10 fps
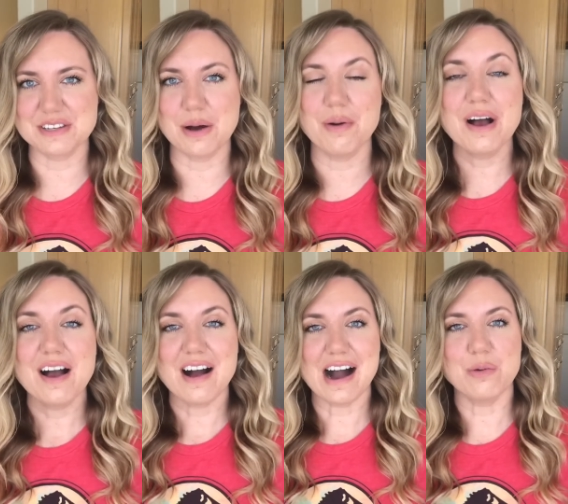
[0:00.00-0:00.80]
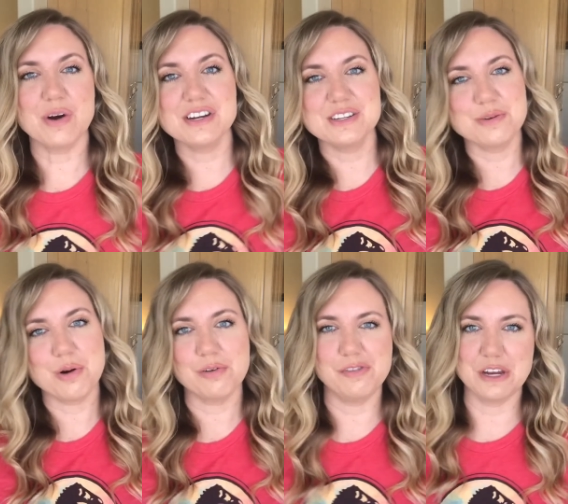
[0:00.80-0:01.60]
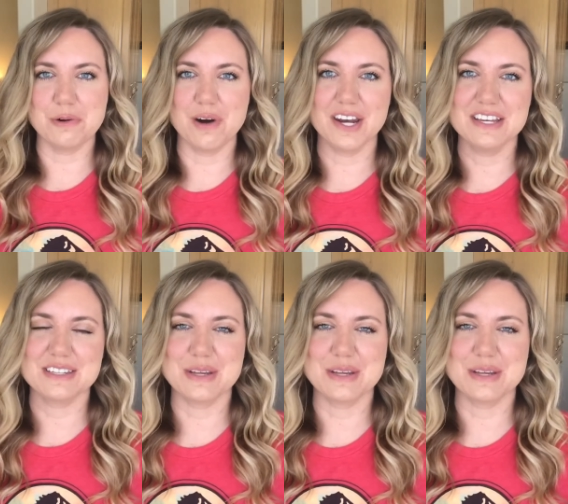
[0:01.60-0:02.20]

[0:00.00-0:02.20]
So I want to do a whole video on it.